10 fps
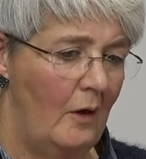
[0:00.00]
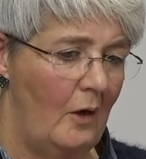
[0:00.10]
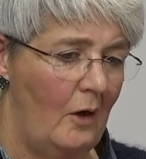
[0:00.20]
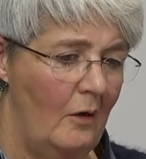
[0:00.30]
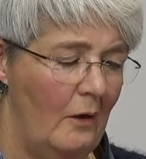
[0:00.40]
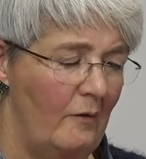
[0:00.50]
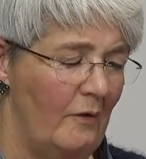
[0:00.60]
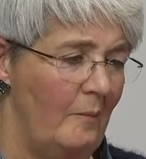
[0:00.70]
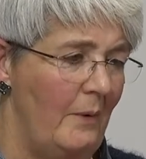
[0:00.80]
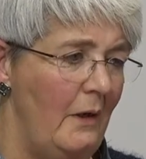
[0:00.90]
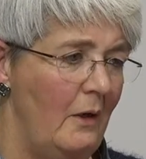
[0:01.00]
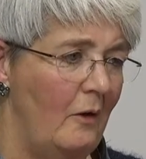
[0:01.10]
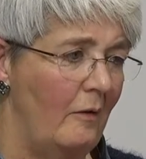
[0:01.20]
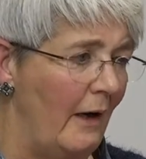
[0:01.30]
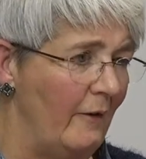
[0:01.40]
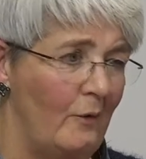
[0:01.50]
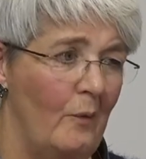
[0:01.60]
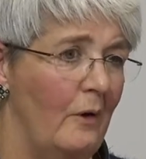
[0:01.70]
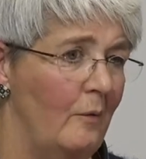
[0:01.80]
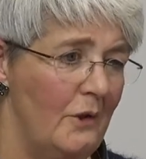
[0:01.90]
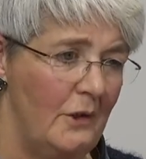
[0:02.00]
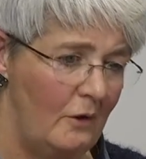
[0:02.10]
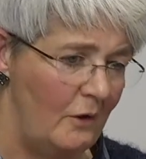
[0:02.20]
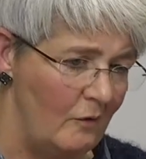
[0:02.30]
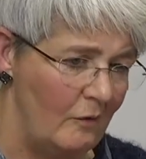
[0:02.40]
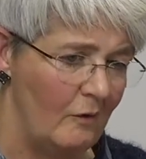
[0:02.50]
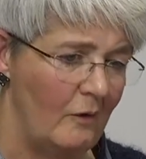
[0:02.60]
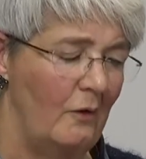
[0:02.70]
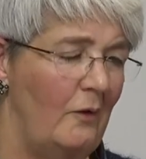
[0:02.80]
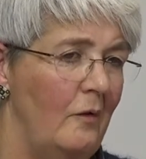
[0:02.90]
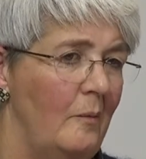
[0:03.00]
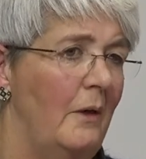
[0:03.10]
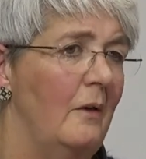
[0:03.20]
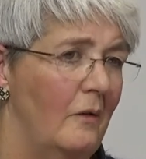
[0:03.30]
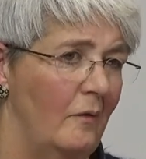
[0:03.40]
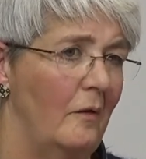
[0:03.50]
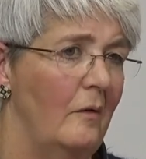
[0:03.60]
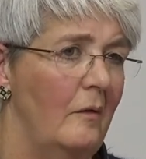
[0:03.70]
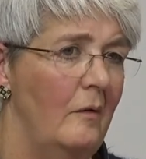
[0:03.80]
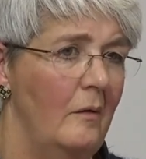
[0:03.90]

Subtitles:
Her love had been craft work, which she could no longer do because of her